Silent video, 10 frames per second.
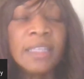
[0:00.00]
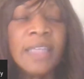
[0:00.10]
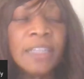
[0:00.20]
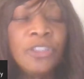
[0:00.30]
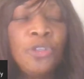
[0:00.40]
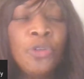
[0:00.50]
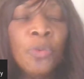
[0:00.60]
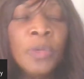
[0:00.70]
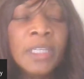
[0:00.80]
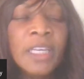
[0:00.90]
that
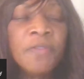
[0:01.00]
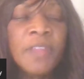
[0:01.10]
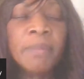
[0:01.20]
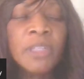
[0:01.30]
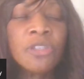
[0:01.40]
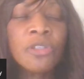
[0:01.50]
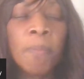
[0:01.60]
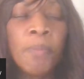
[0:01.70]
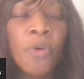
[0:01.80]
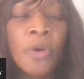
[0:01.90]
you will give them the
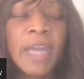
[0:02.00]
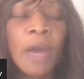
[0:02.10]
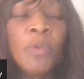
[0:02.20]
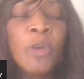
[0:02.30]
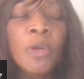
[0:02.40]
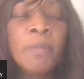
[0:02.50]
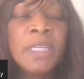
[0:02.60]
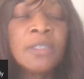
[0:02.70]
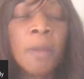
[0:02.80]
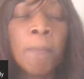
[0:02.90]
support, that we will
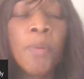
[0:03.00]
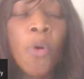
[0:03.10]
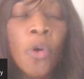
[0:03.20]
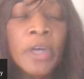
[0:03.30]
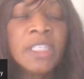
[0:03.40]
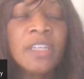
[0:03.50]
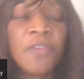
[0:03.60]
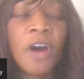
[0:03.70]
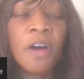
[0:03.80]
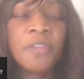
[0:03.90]
be supportive
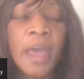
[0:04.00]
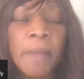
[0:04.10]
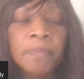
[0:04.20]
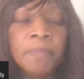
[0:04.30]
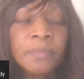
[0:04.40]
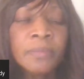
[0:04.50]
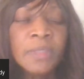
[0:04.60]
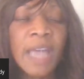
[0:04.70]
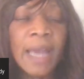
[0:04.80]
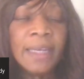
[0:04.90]
of them,
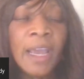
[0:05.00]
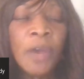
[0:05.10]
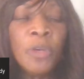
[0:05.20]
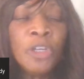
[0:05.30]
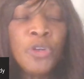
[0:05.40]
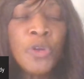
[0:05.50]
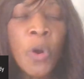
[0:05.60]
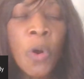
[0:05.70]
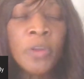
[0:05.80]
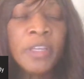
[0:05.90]
that they will
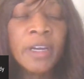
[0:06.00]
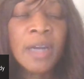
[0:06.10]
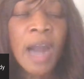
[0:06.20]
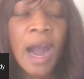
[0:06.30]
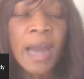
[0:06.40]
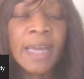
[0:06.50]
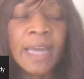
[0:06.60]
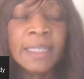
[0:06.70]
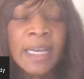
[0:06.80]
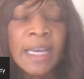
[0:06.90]
know, dear God,
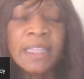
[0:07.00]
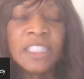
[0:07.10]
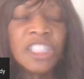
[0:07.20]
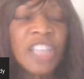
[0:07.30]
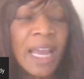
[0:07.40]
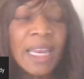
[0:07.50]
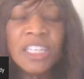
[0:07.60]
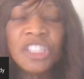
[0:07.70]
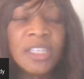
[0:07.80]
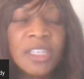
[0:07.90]
that the
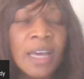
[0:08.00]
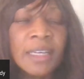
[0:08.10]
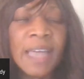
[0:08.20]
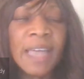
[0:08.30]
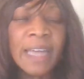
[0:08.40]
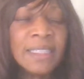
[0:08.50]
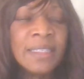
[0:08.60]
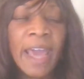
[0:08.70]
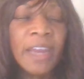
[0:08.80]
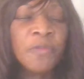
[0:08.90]
challenge is that is
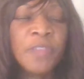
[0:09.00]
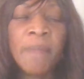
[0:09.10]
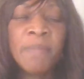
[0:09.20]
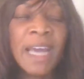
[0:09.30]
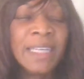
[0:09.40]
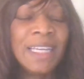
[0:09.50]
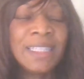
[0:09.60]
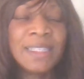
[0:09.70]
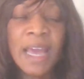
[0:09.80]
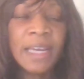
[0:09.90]
ahead of them, that
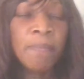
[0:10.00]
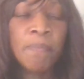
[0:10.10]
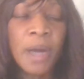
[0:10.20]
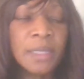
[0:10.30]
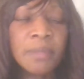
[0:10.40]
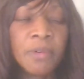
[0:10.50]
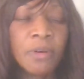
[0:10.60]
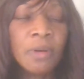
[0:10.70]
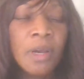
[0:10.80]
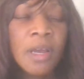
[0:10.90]
it's not impossible,